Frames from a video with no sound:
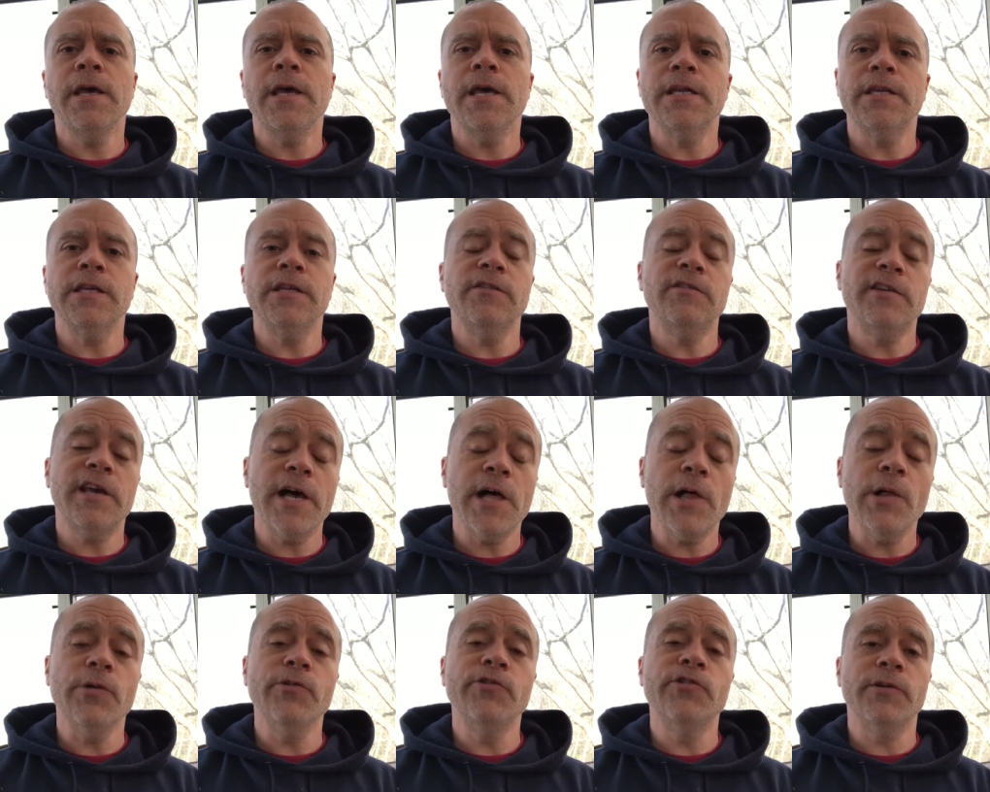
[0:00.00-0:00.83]
an
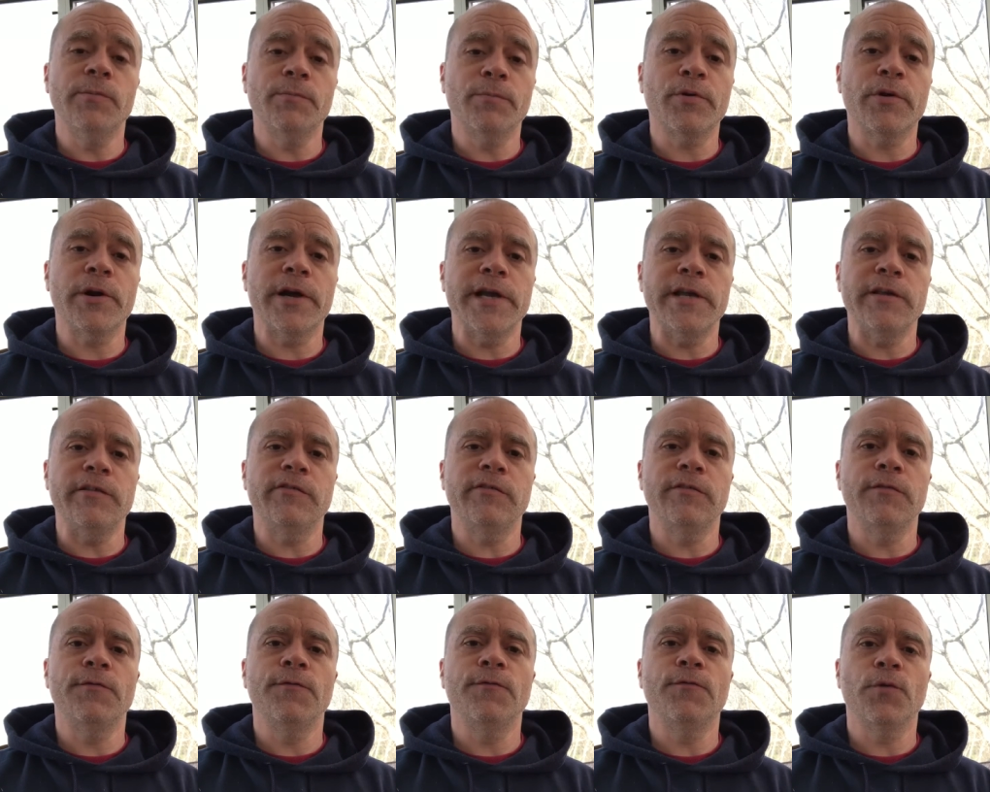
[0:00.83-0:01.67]
intelligent
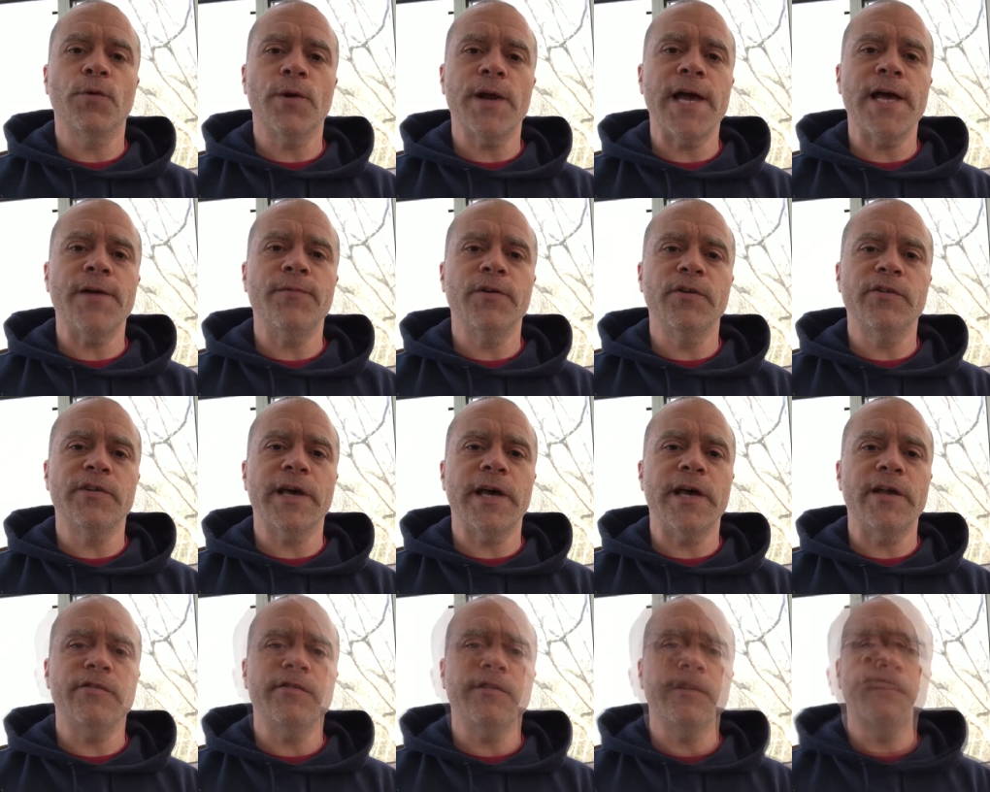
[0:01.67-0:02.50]
price for
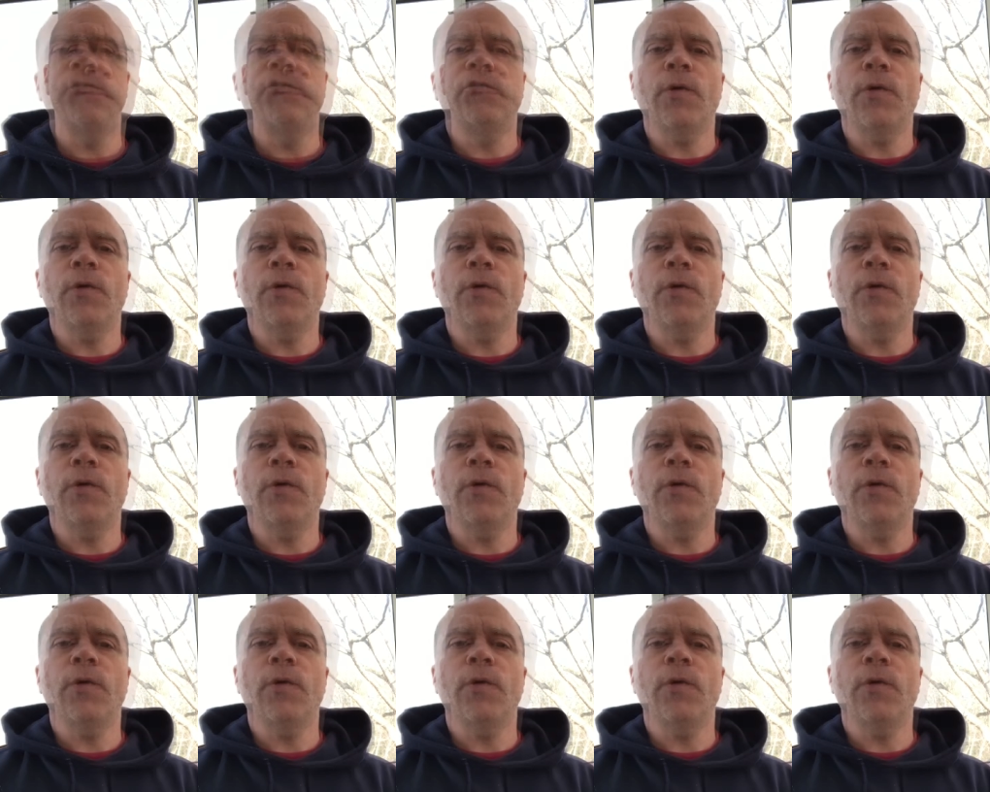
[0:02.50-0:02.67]
advertising.